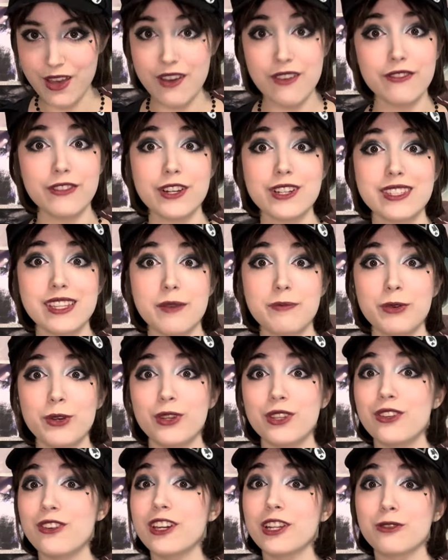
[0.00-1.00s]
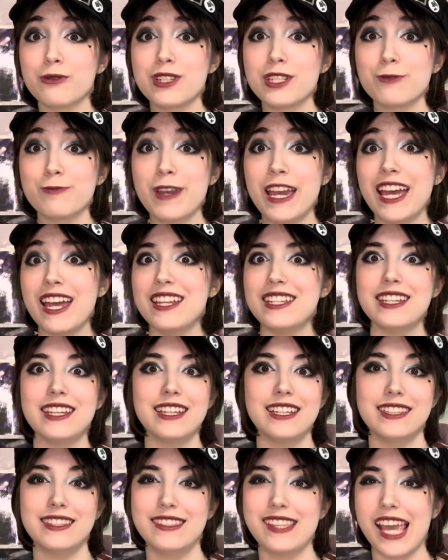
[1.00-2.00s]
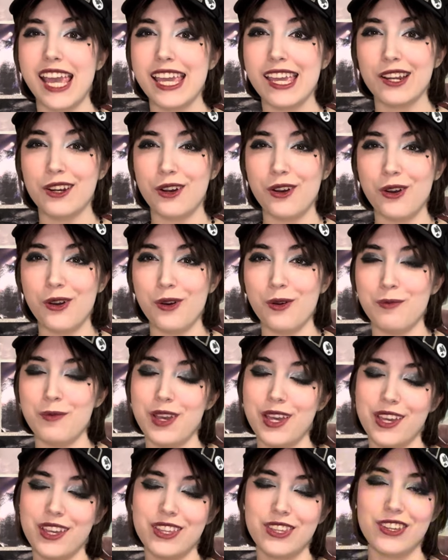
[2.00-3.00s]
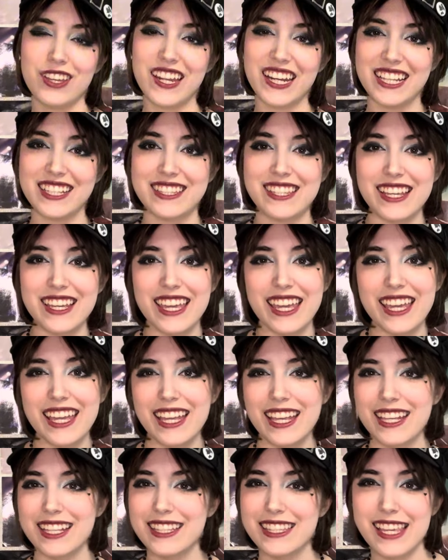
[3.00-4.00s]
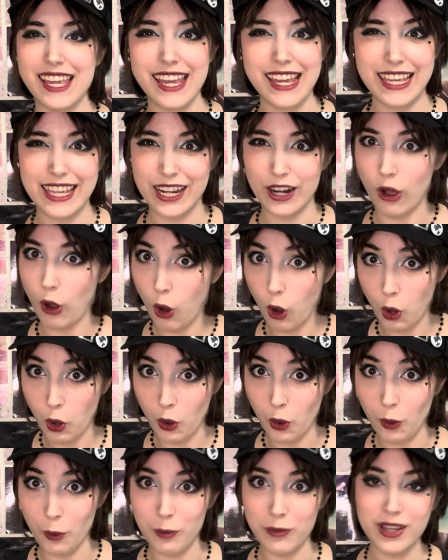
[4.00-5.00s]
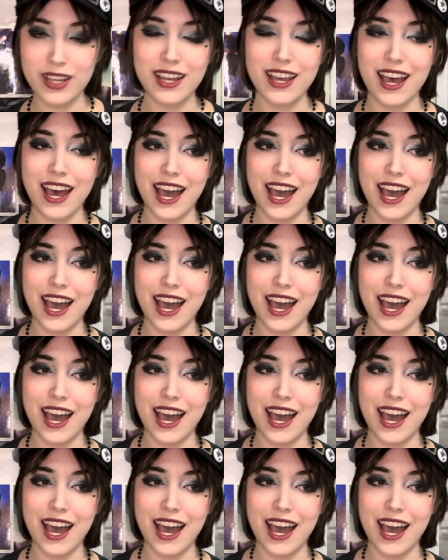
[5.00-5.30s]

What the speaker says: For example, you get a wristband, take it home. You get a ticket, take it home.